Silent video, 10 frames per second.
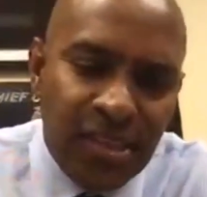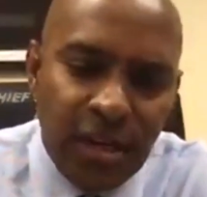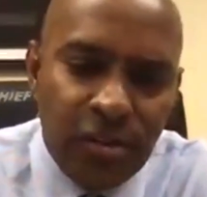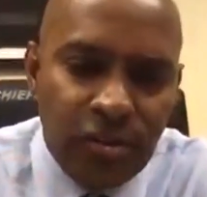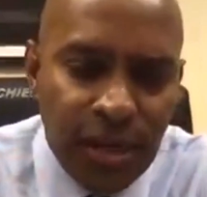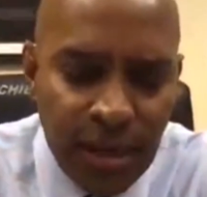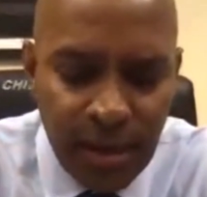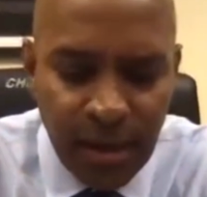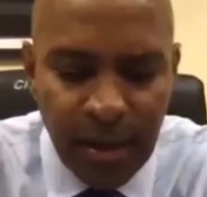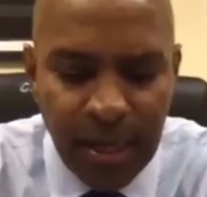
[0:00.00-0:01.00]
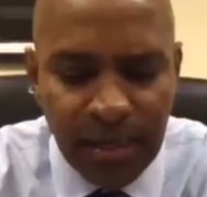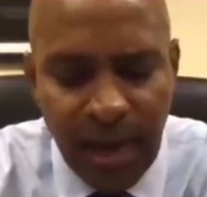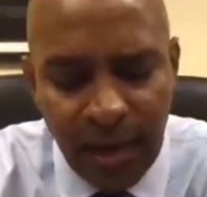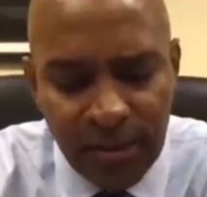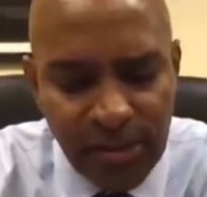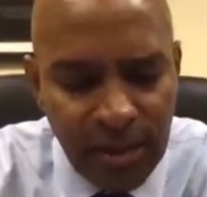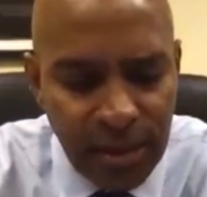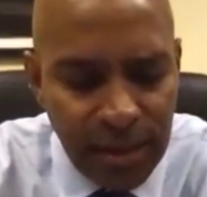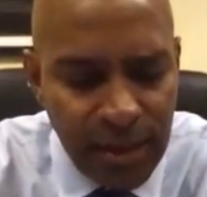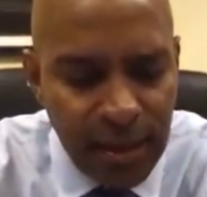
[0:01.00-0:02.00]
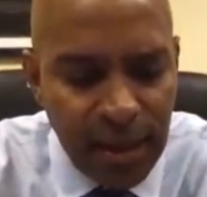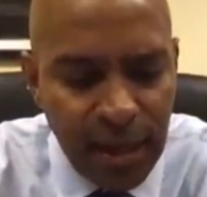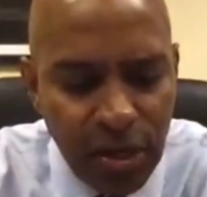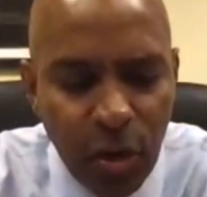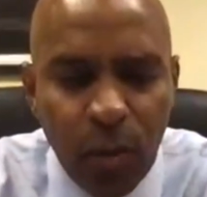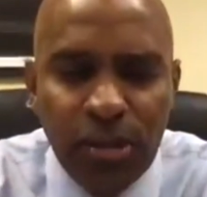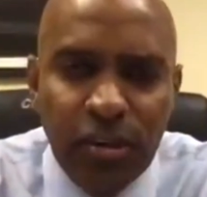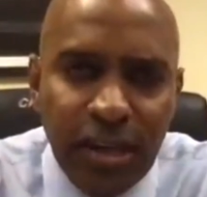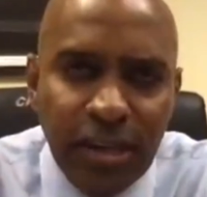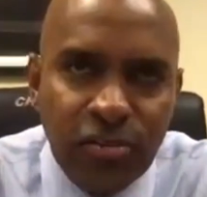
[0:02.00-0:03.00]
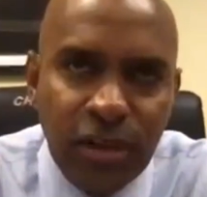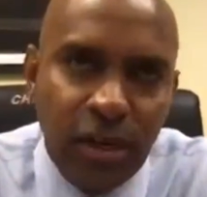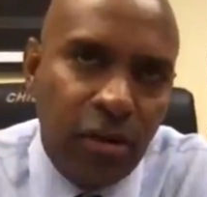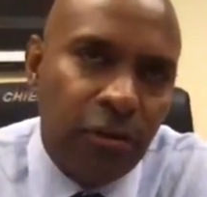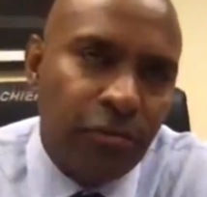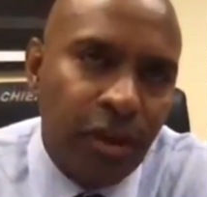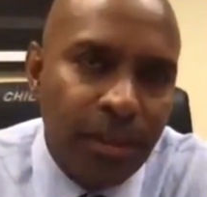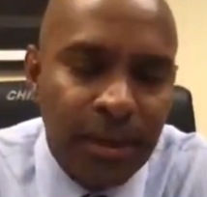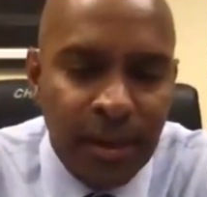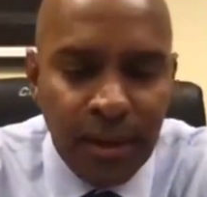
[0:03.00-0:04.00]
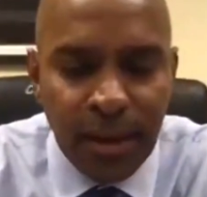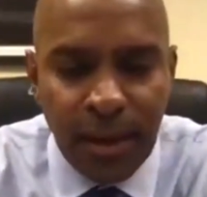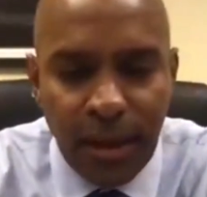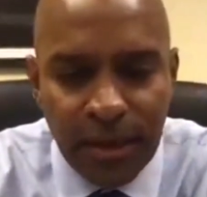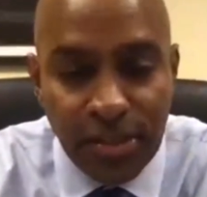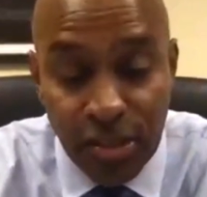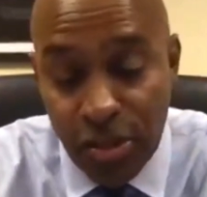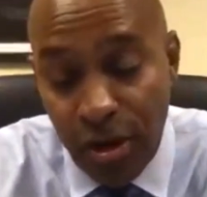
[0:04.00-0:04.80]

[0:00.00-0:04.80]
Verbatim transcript: uh, acknowledging and, and knowing your history and learning from it. Uh, it's a journey though.